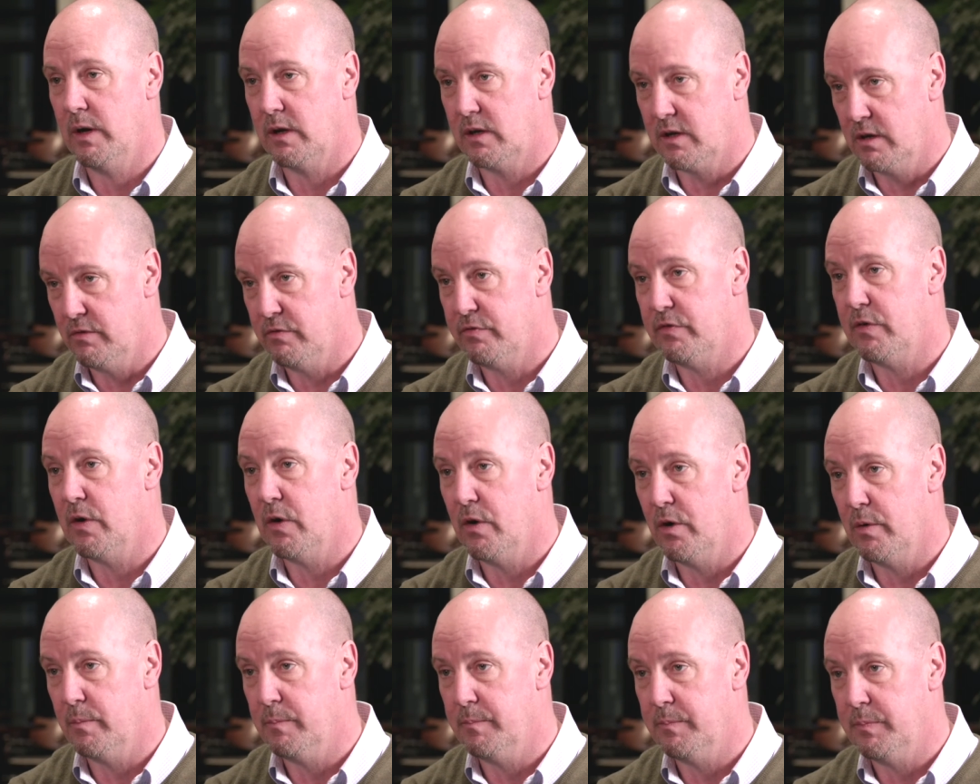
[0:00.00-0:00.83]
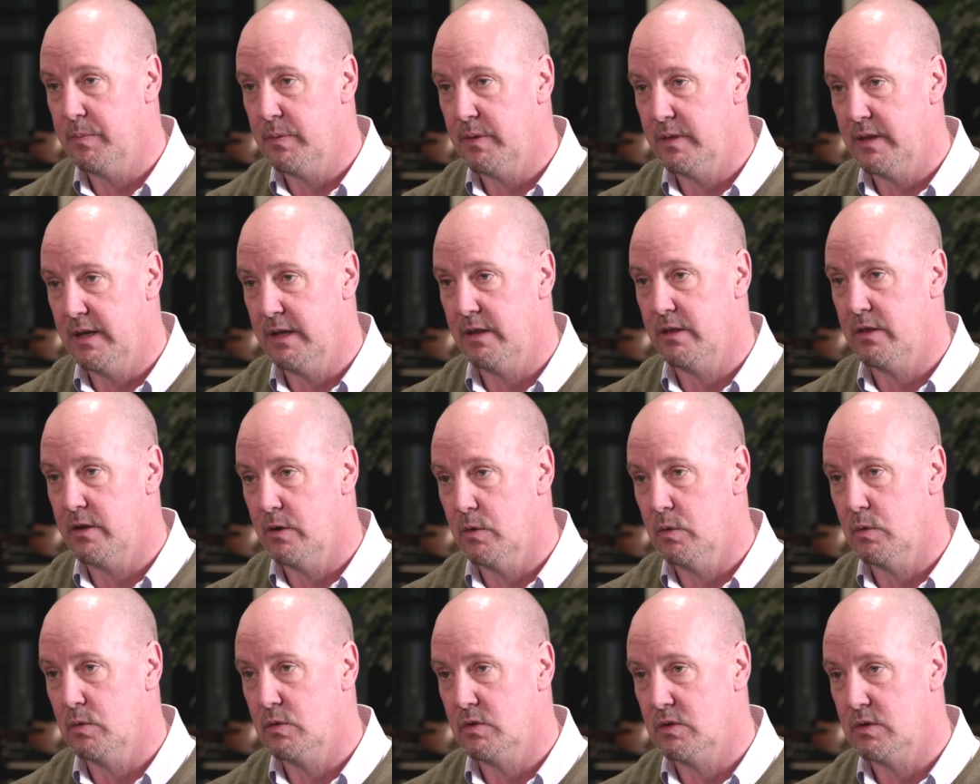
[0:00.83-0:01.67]
and confirm that
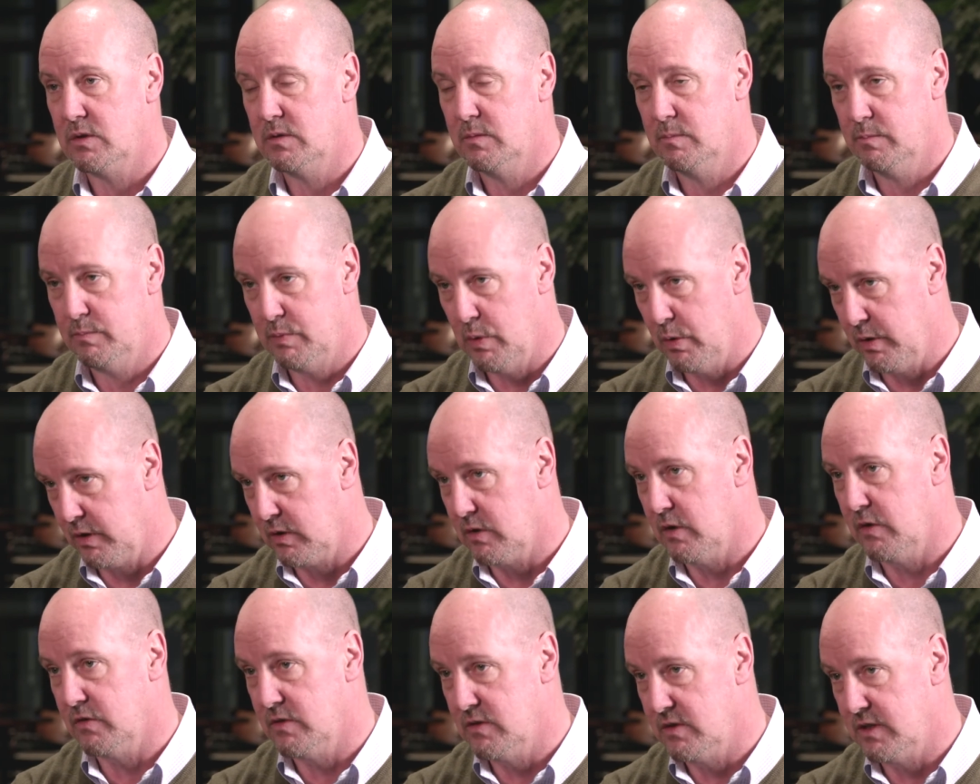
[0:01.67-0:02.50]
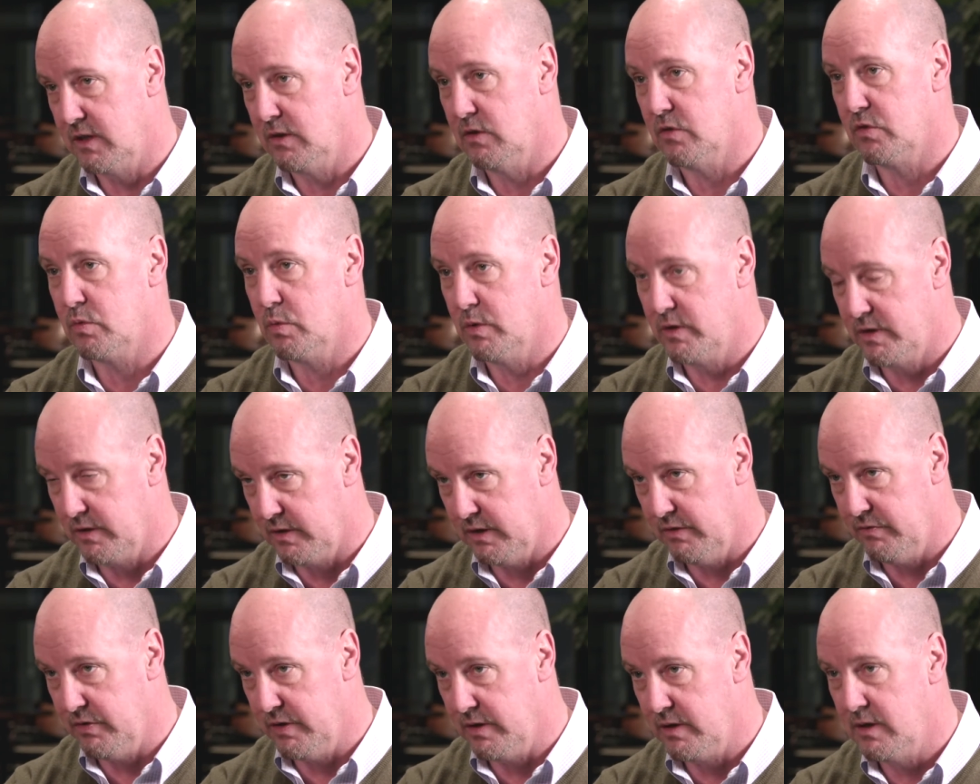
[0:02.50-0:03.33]
those protocols and signals were
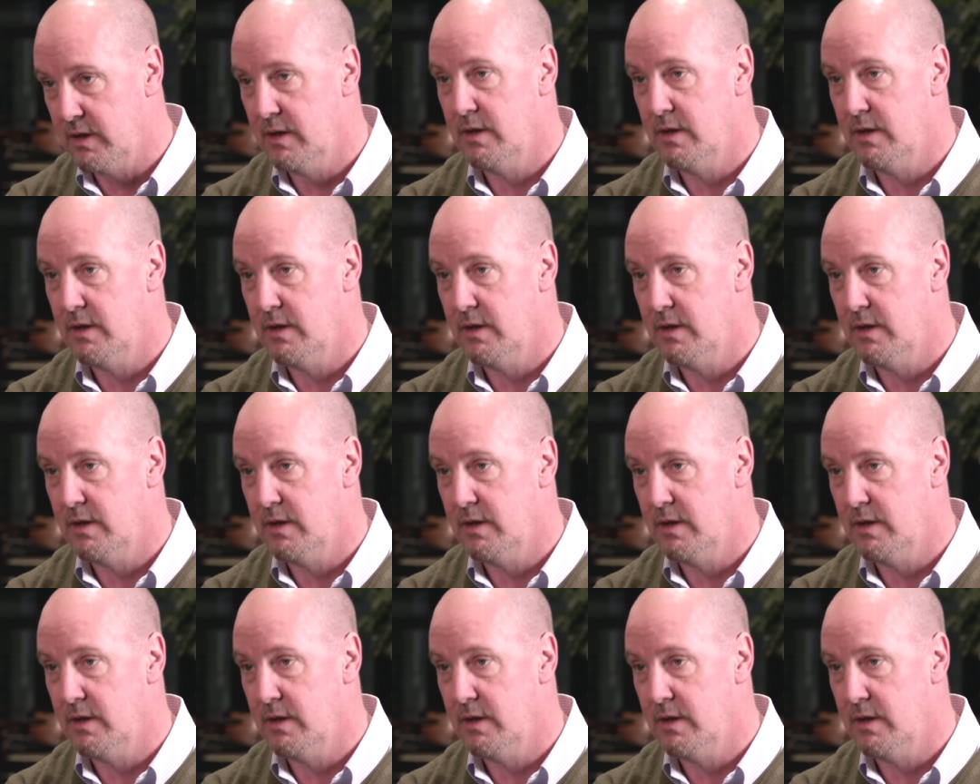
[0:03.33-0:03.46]
delivered.